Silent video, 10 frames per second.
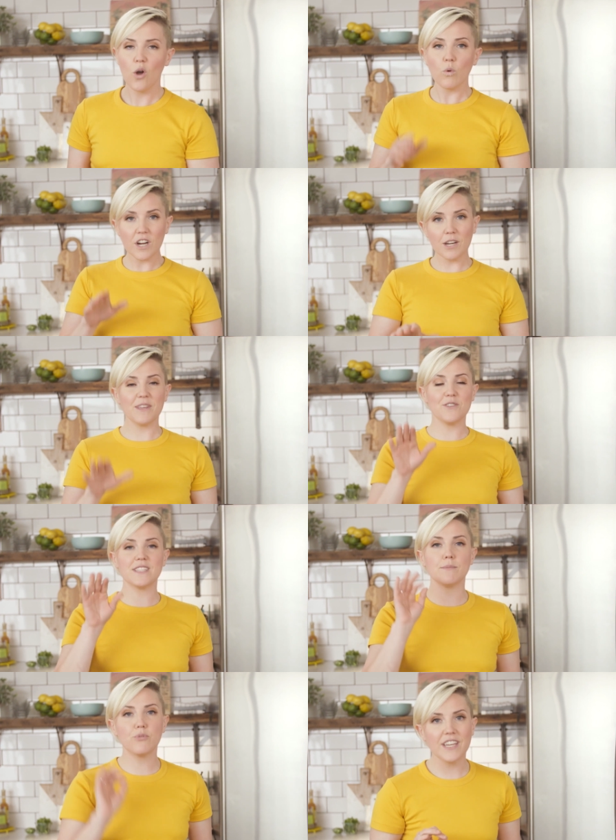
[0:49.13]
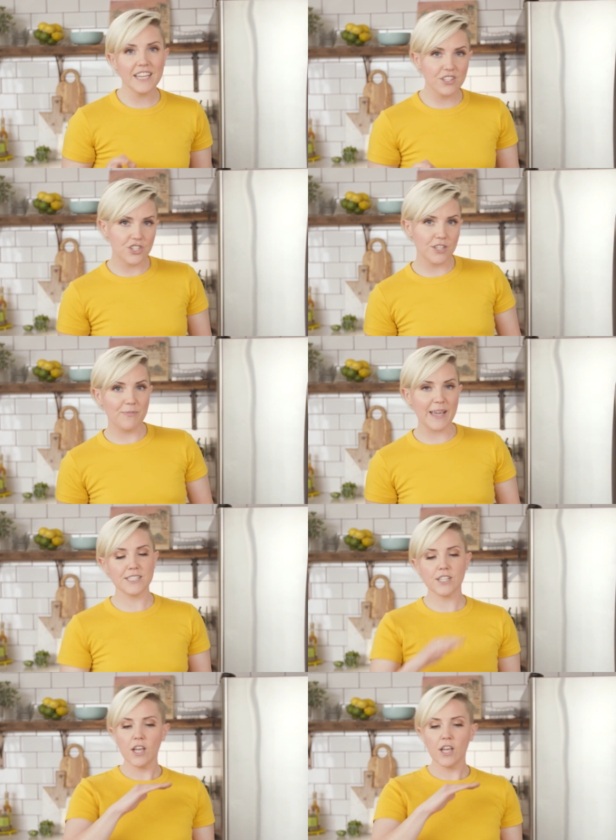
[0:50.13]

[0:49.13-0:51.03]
We're gonna be using preheated sheet pans